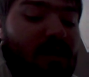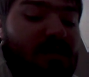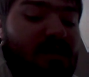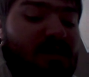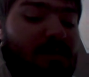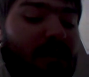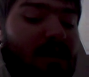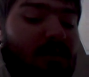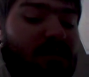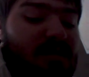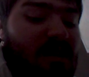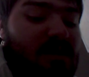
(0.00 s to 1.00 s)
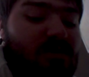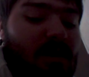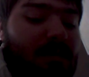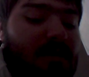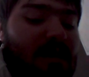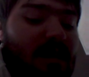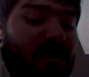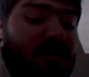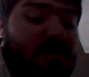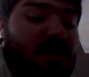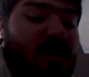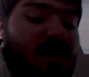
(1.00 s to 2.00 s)
racing at a speed that would challenge
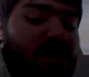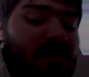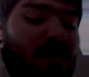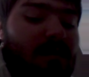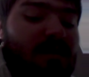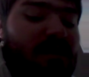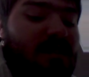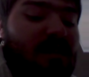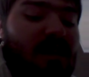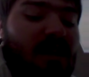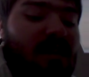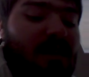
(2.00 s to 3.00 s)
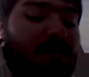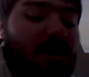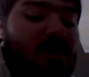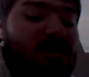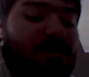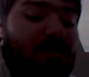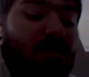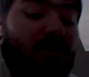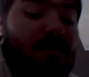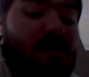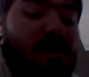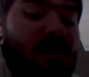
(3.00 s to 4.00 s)
Rainbow-Dash, something she did not think possible.
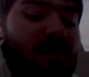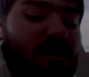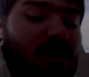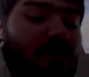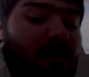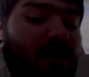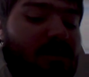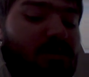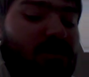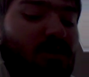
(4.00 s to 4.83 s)
Her face